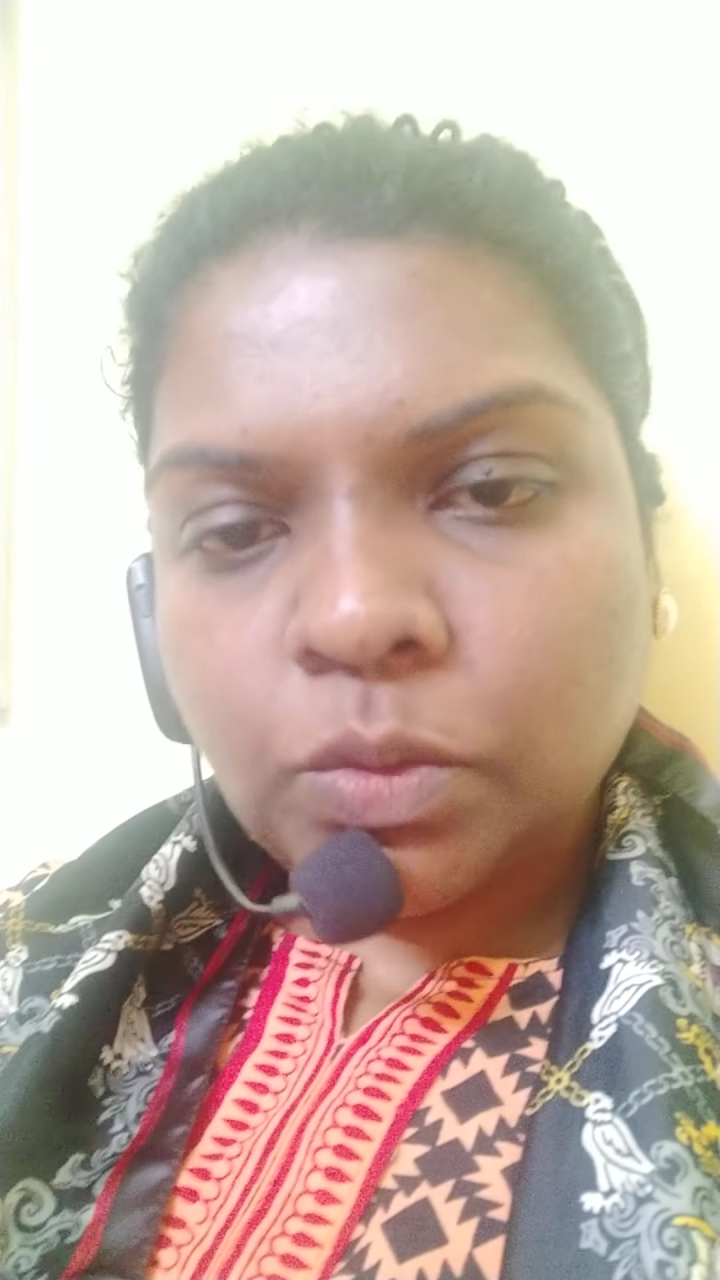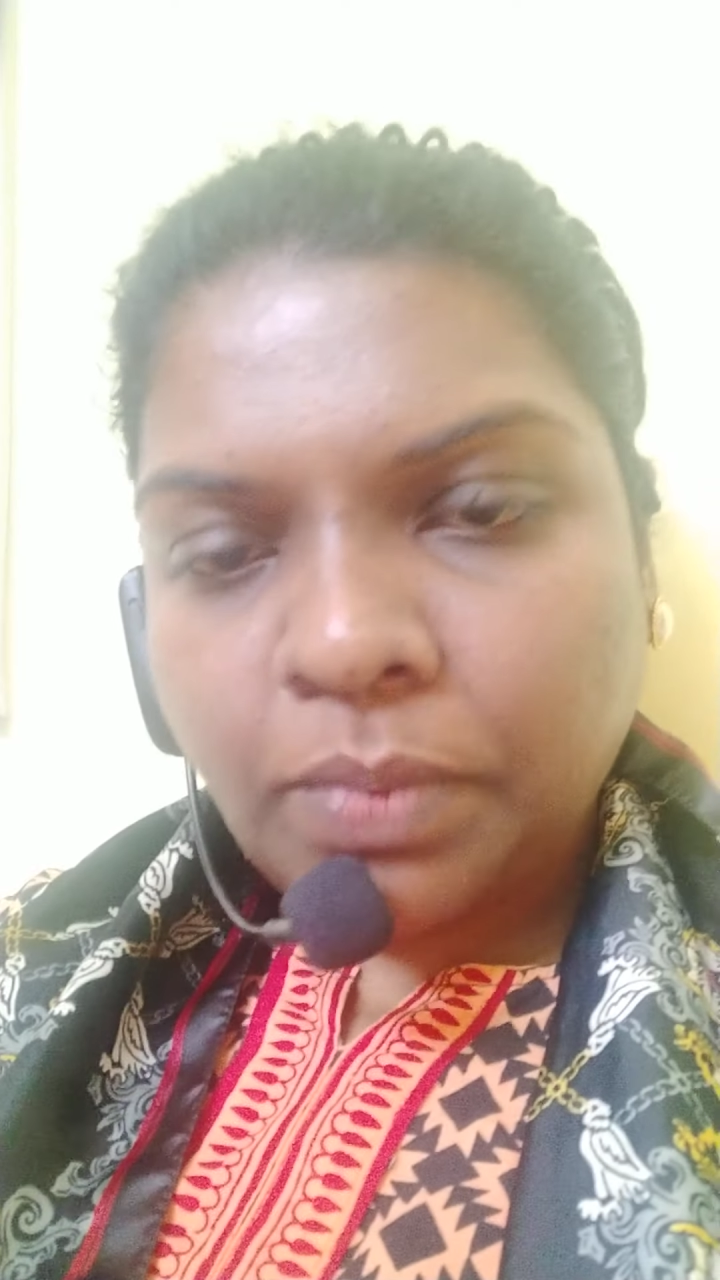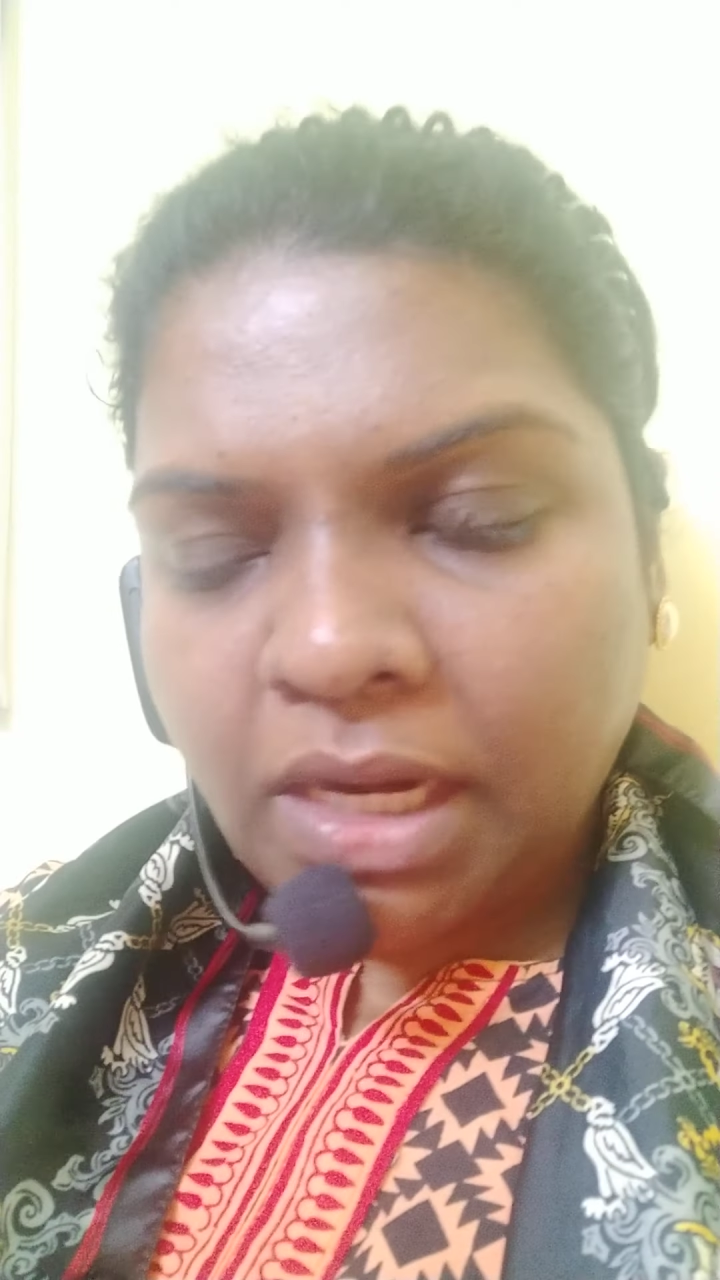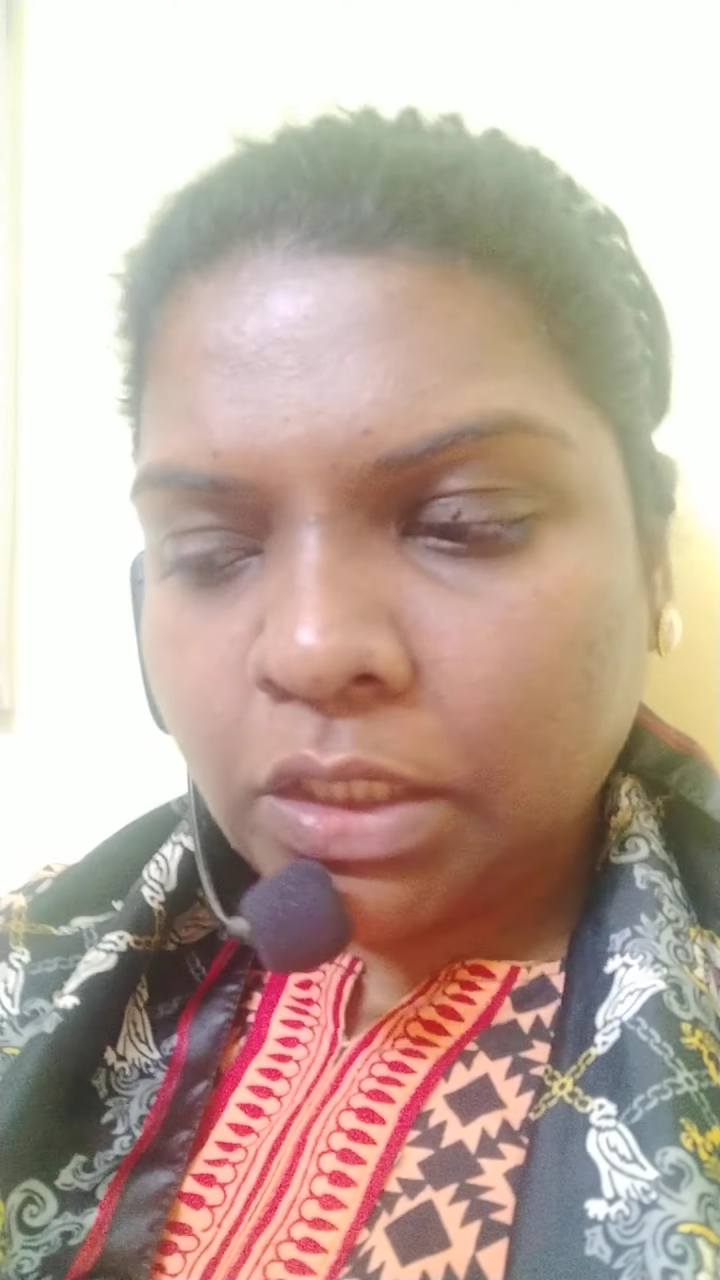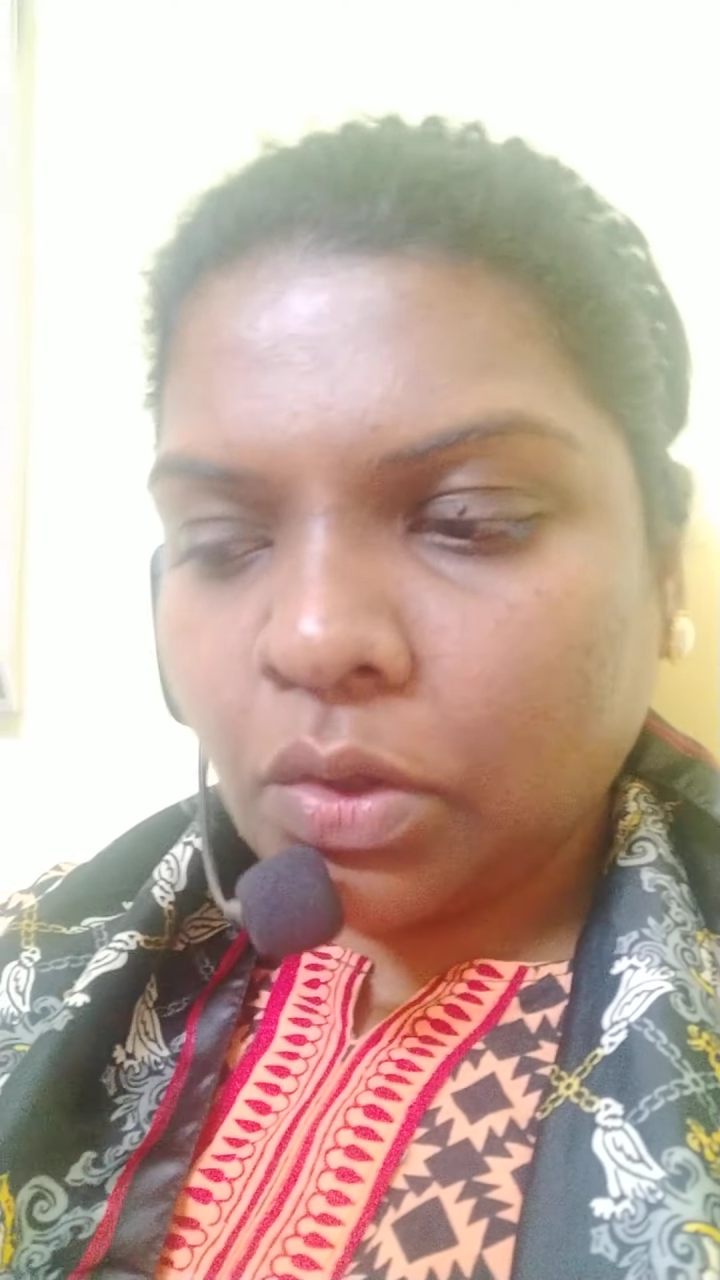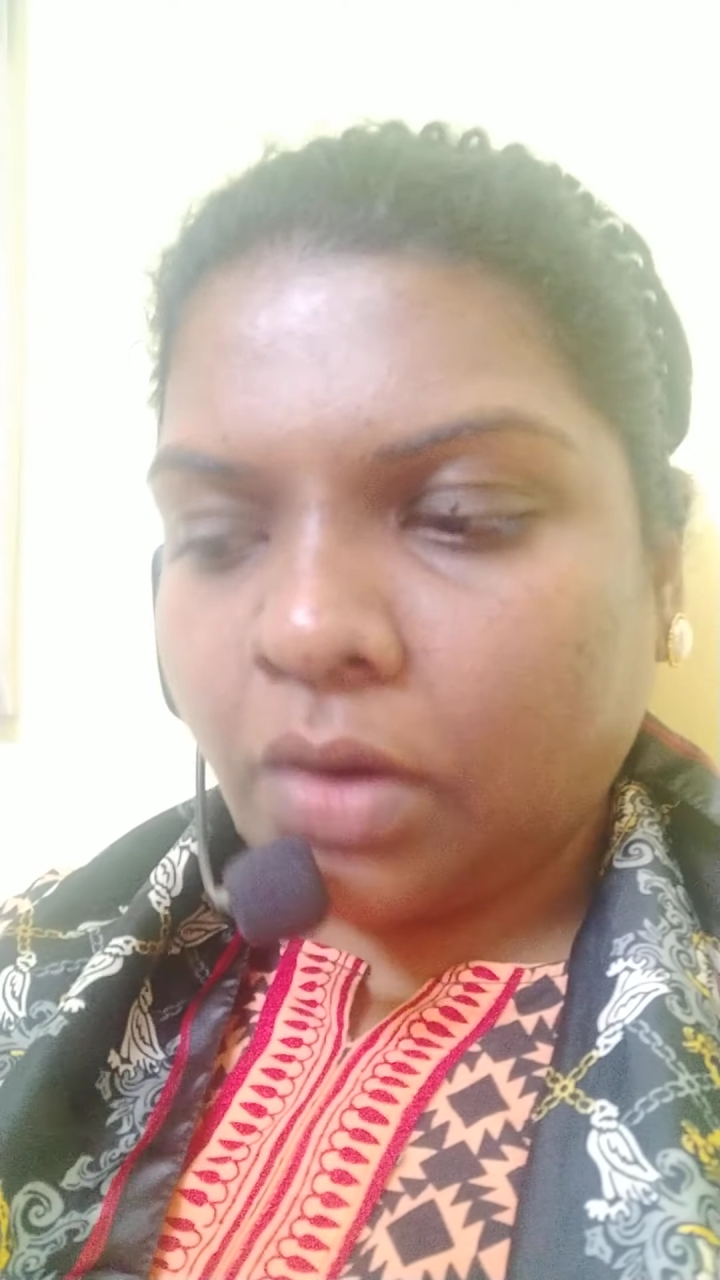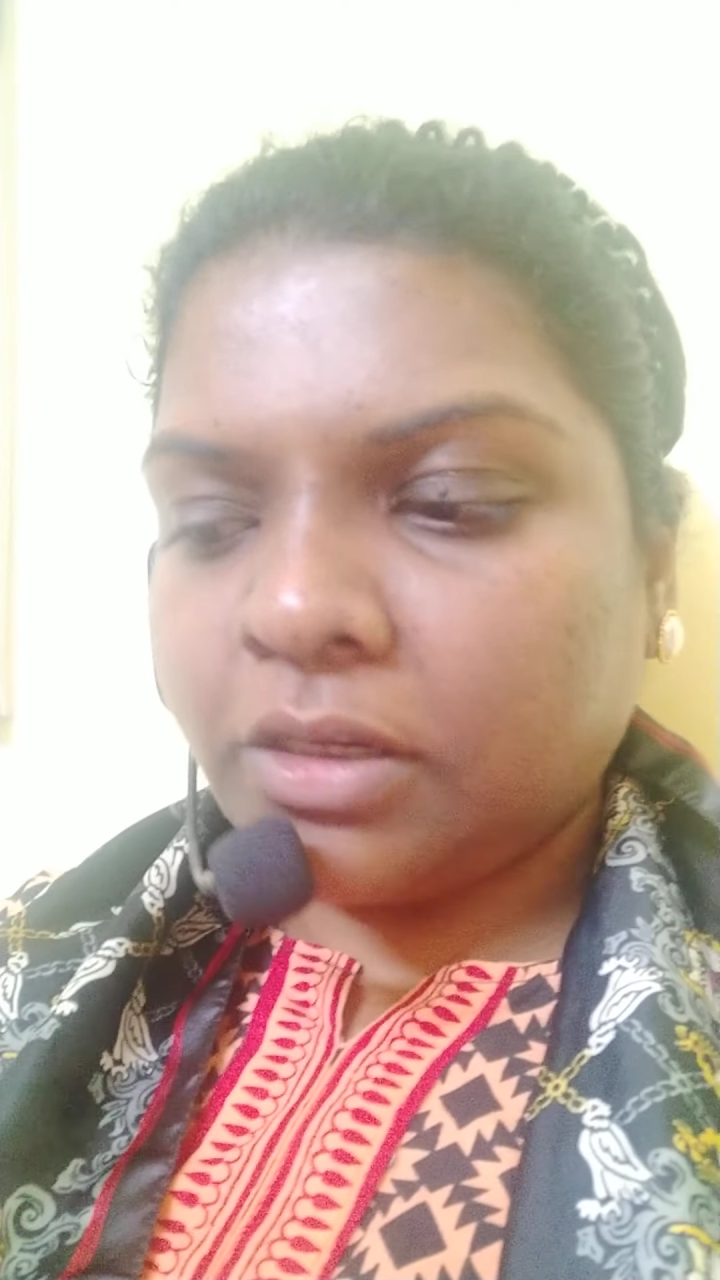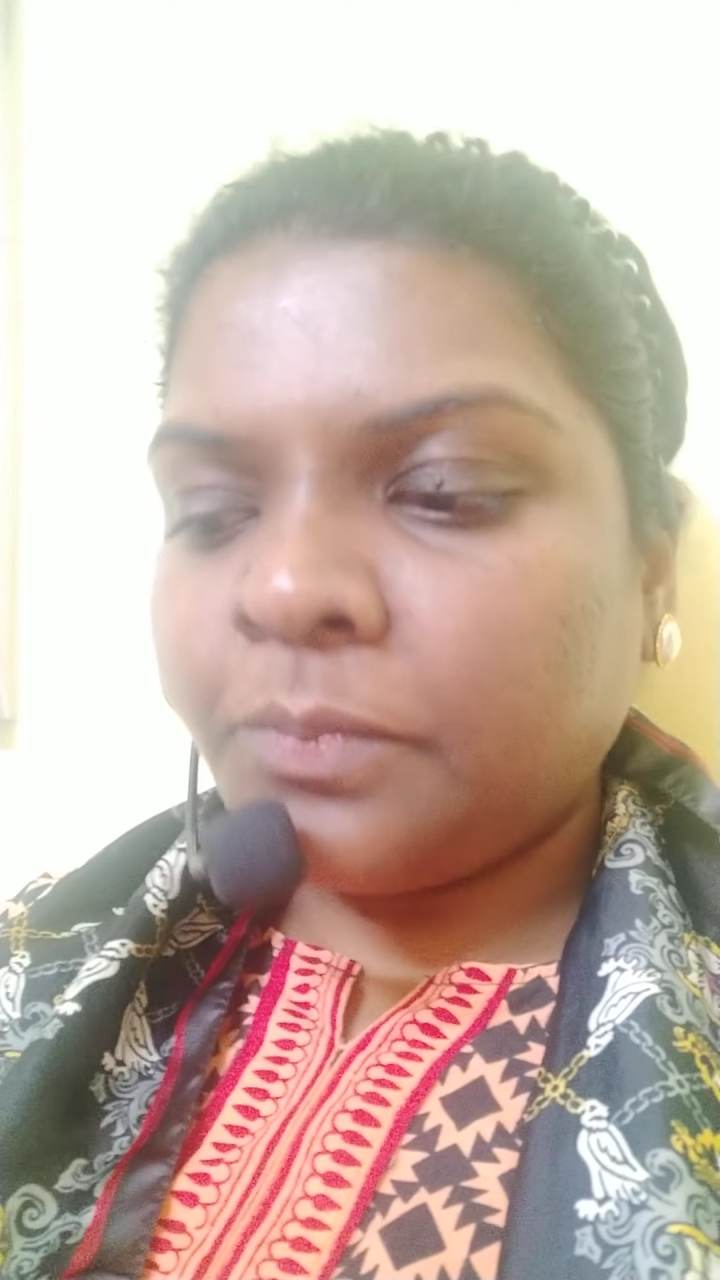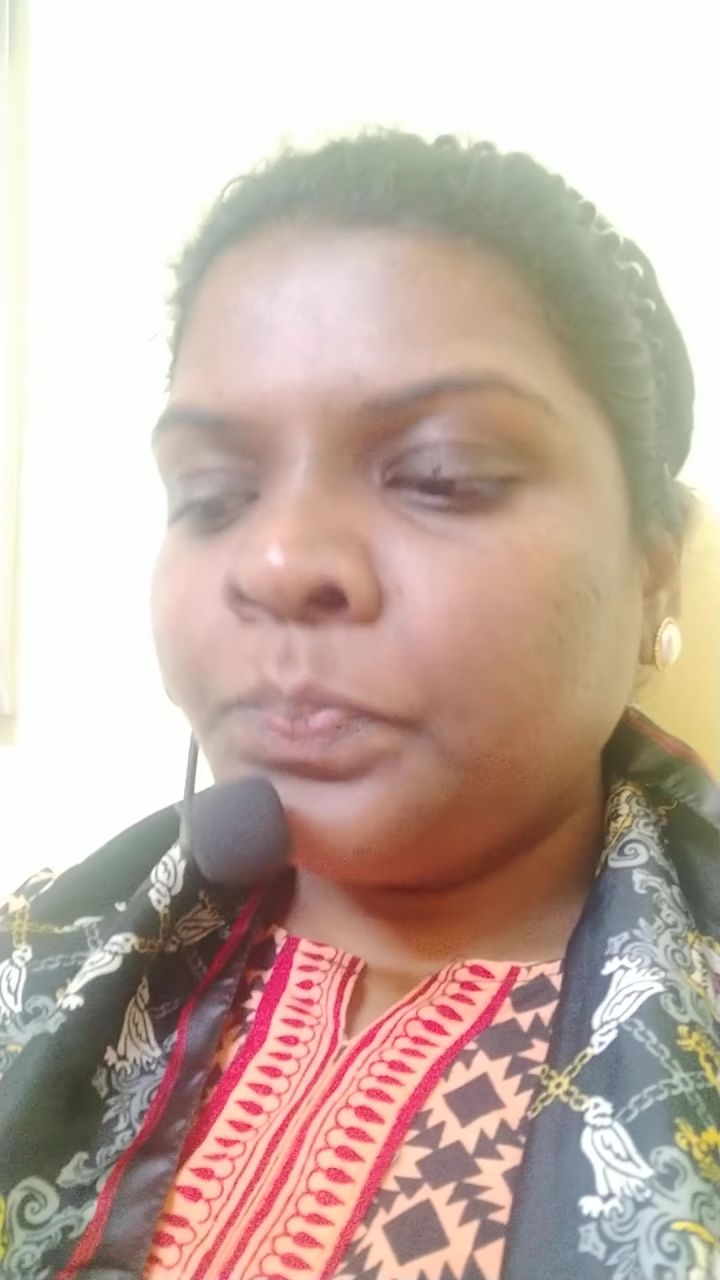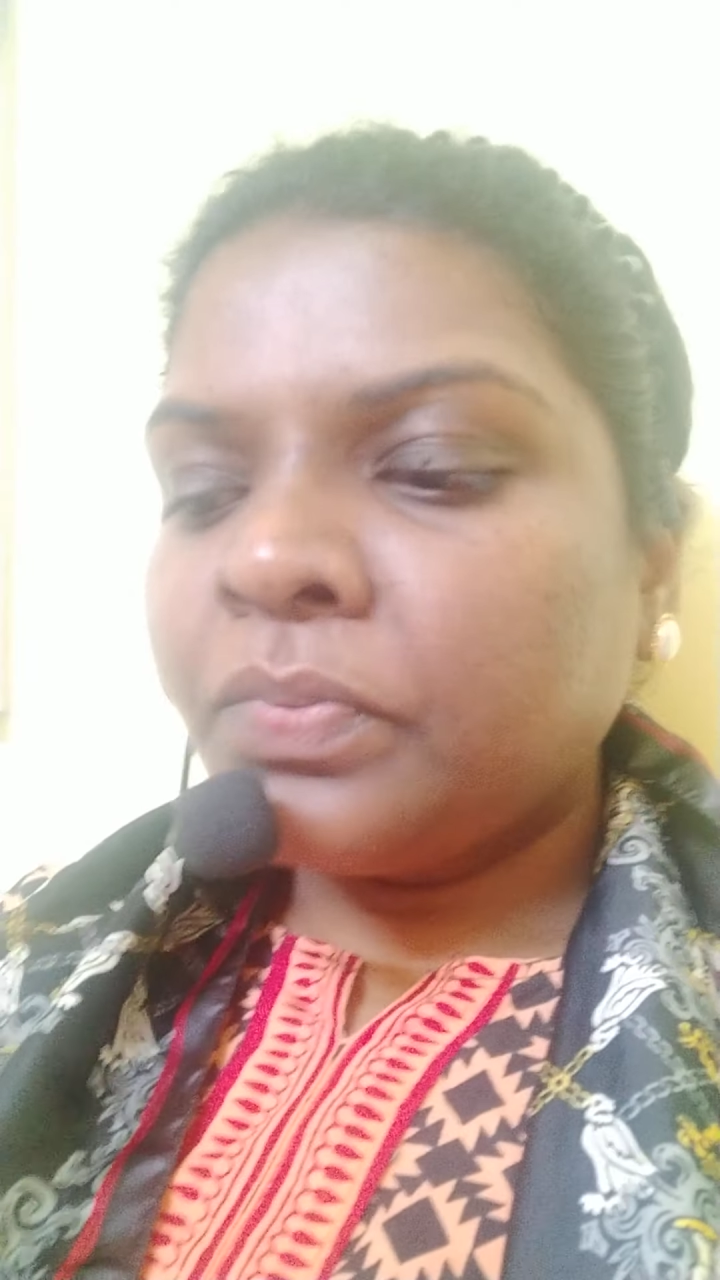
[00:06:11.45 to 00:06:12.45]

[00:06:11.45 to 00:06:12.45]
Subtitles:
to be taught.